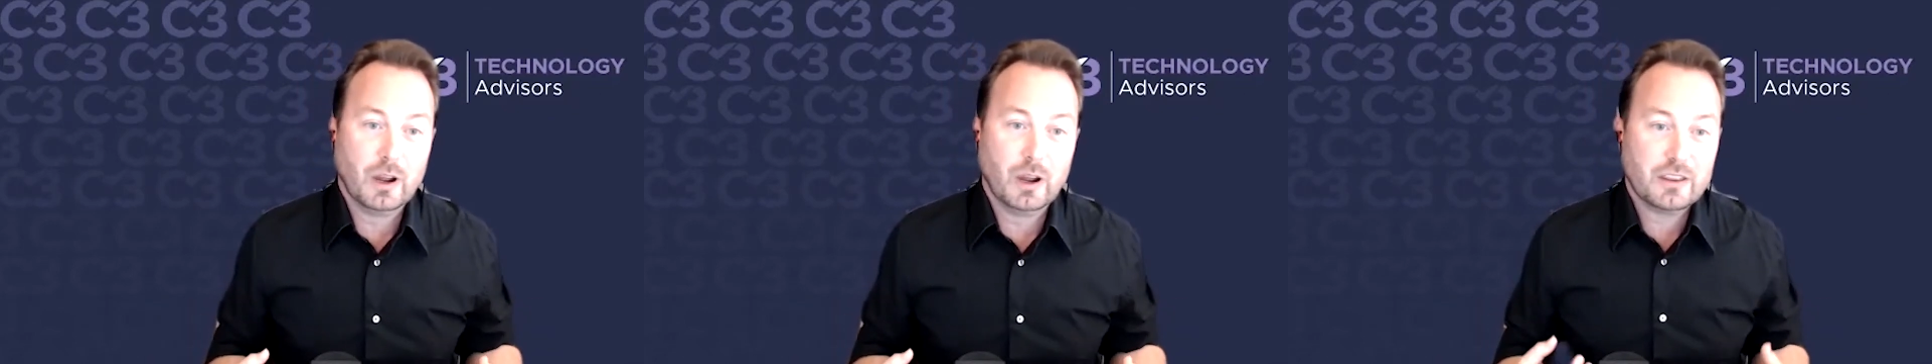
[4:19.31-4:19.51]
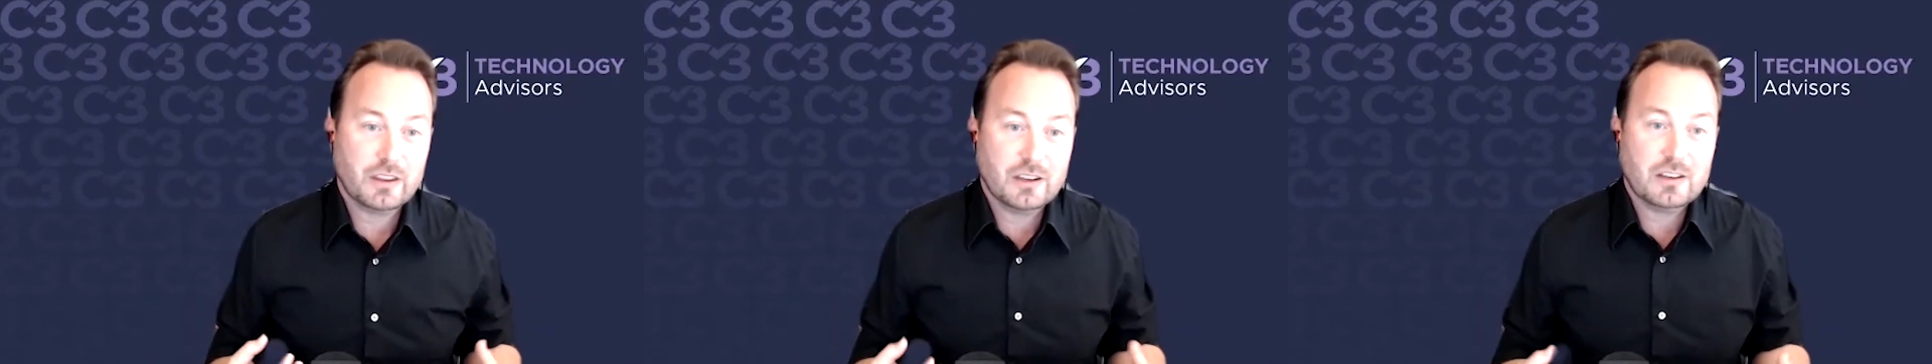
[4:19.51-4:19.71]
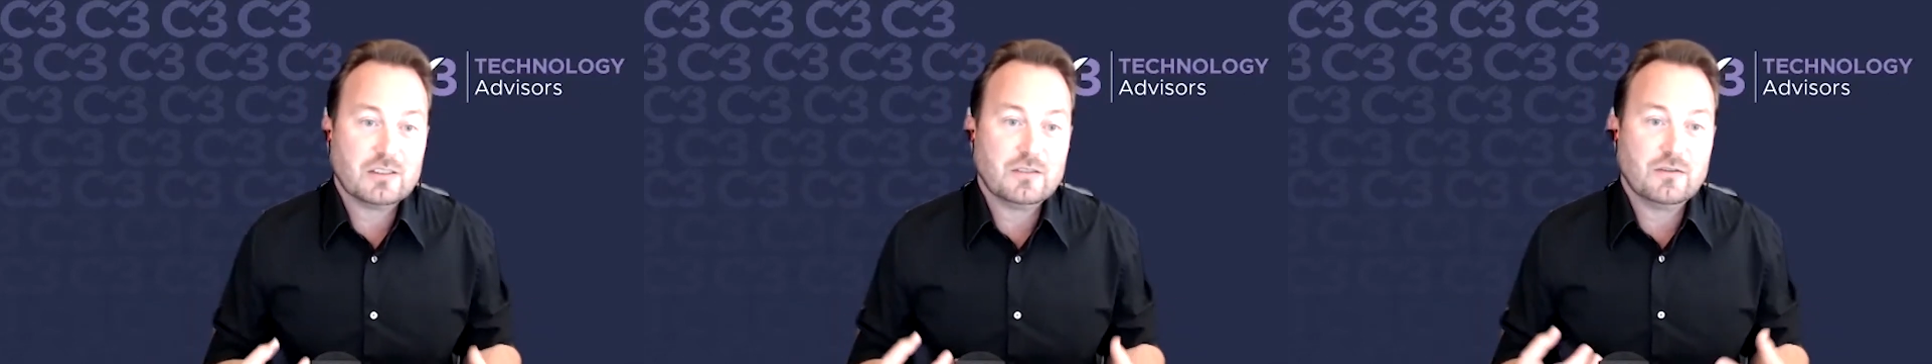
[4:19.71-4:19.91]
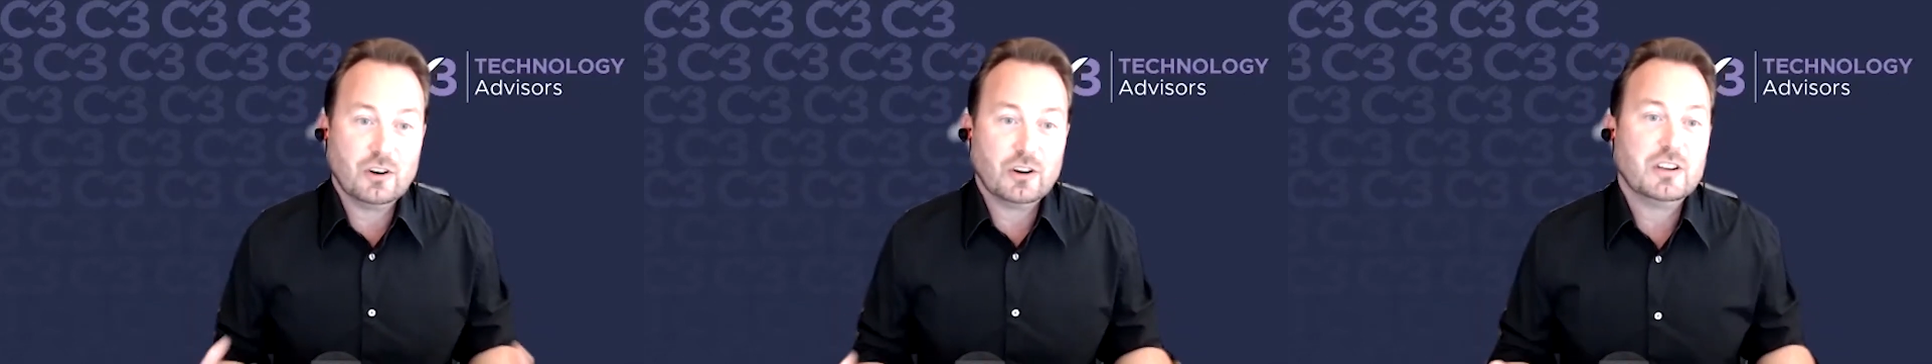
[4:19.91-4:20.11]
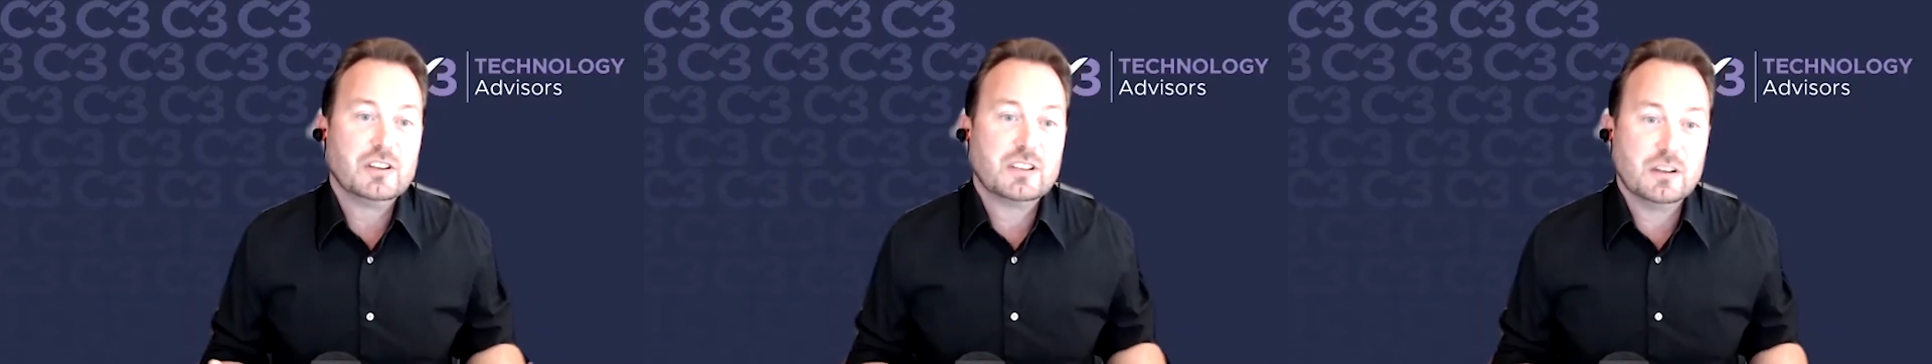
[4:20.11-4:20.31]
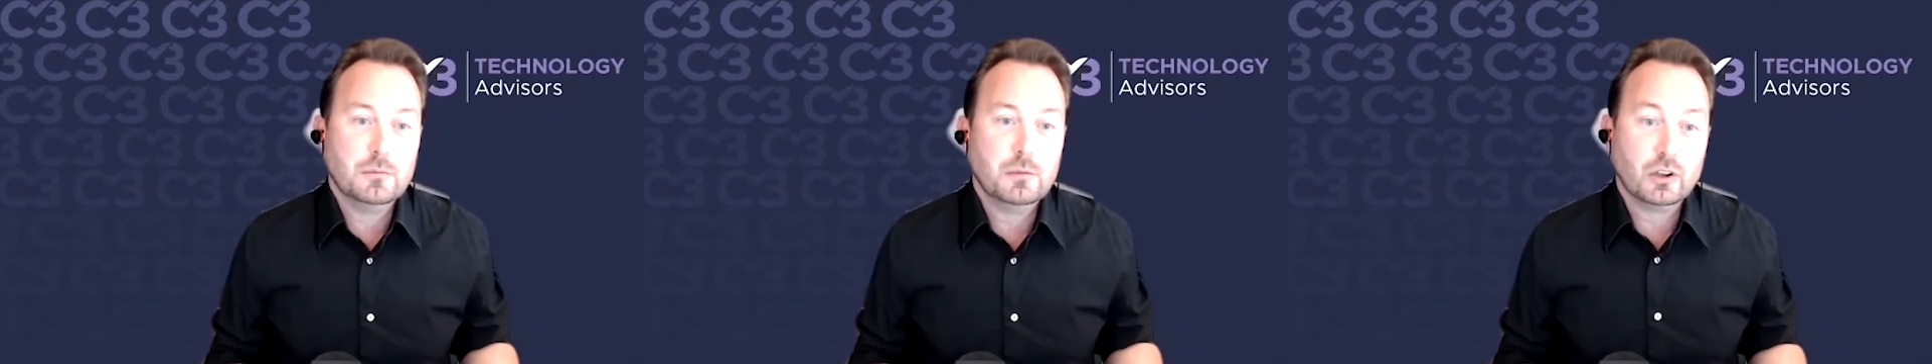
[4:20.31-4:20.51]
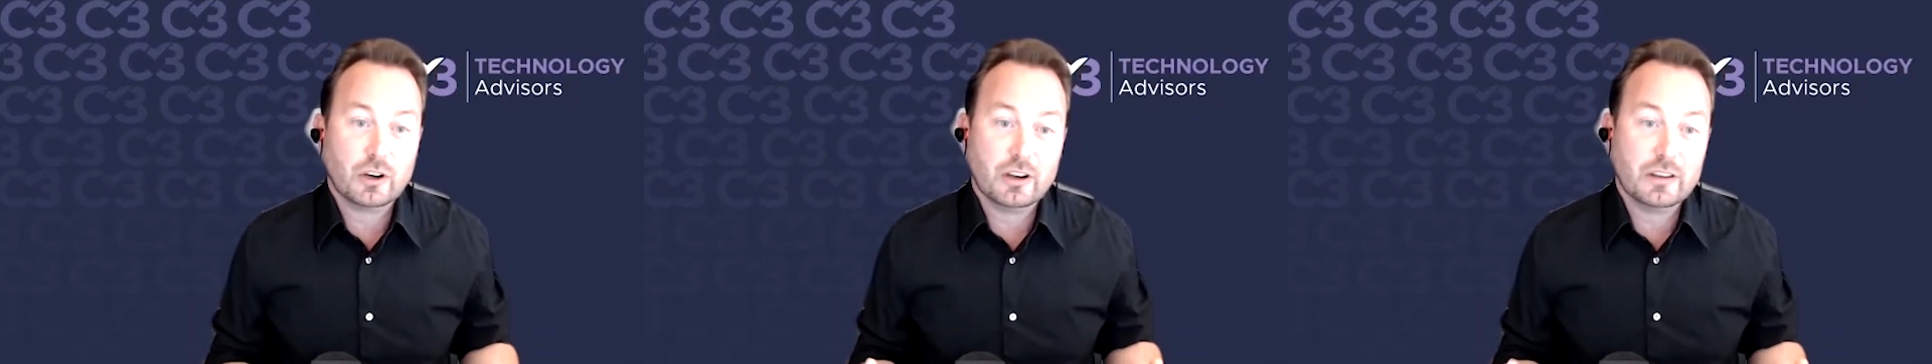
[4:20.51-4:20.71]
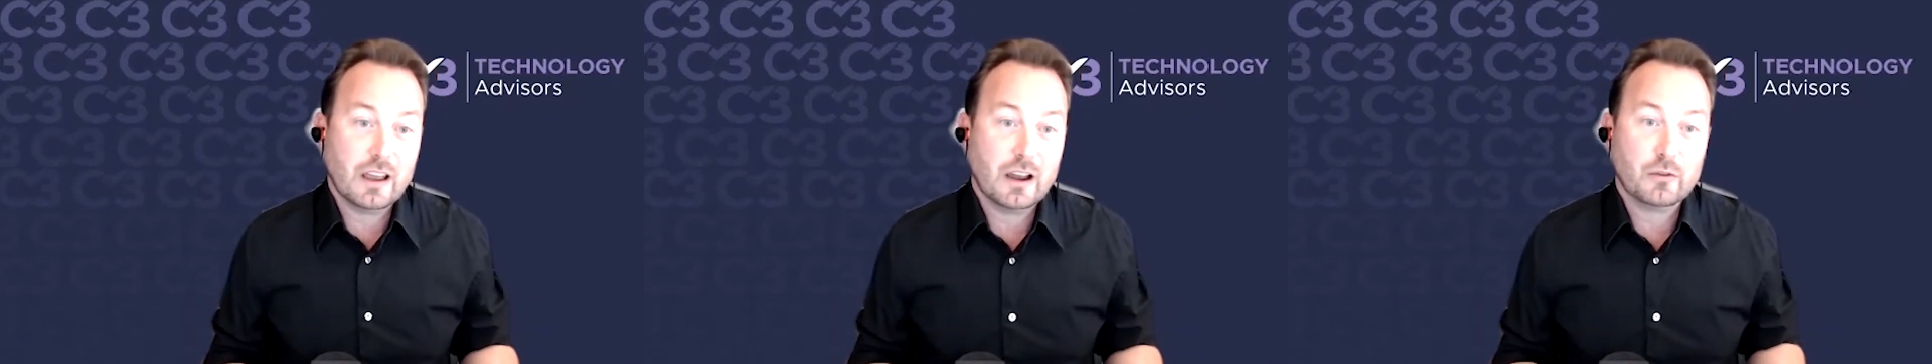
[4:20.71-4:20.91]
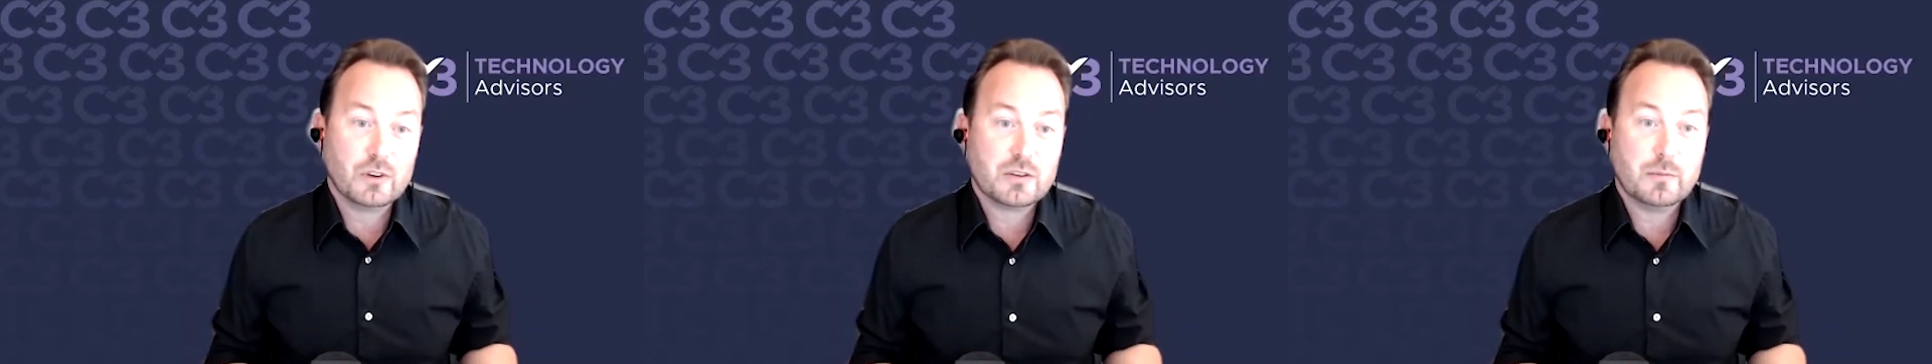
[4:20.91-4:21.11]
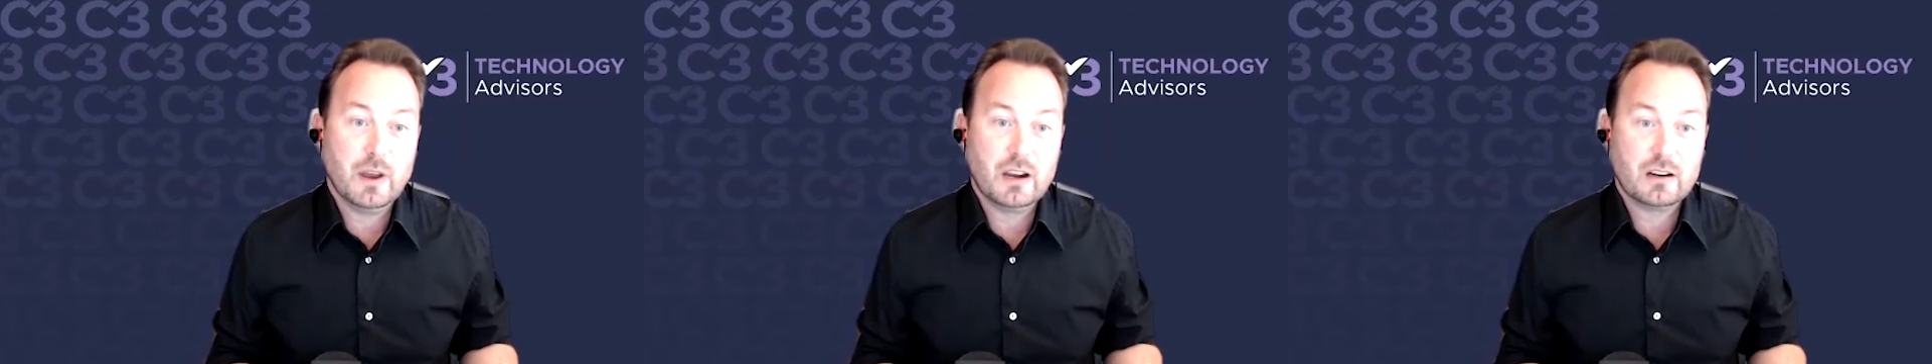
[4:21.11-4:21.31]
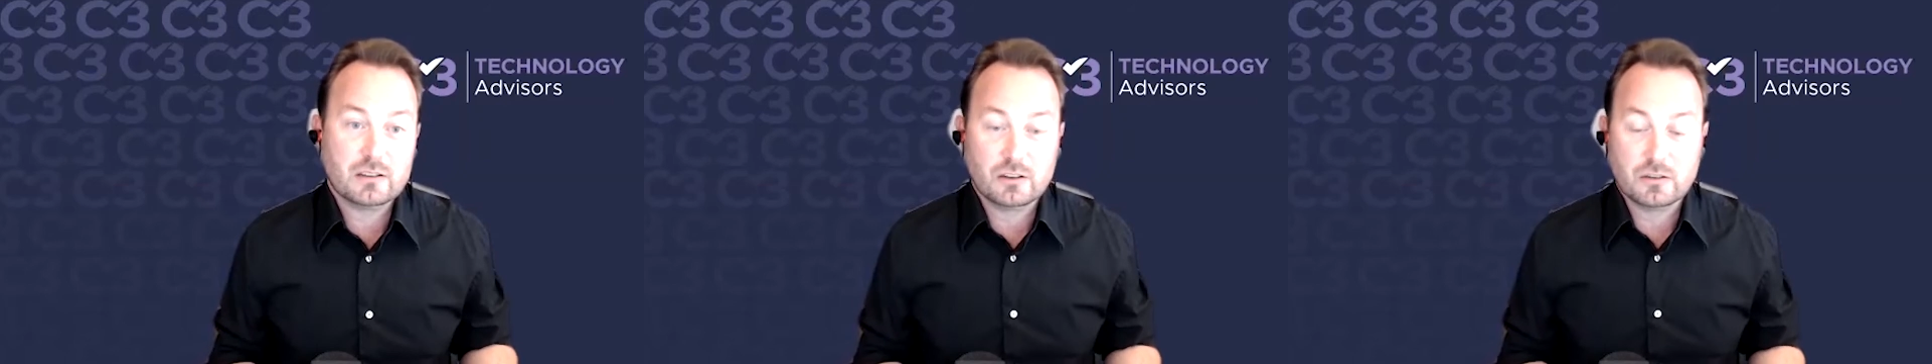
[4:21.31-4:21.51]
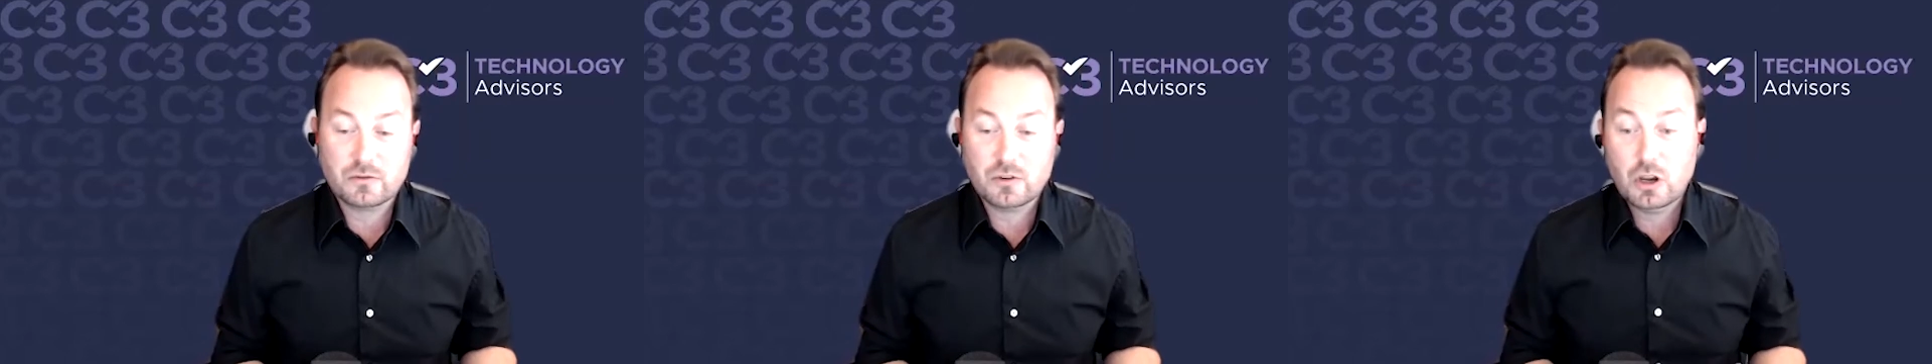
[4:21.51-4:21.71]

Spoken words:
I think it's very similar in that respect of,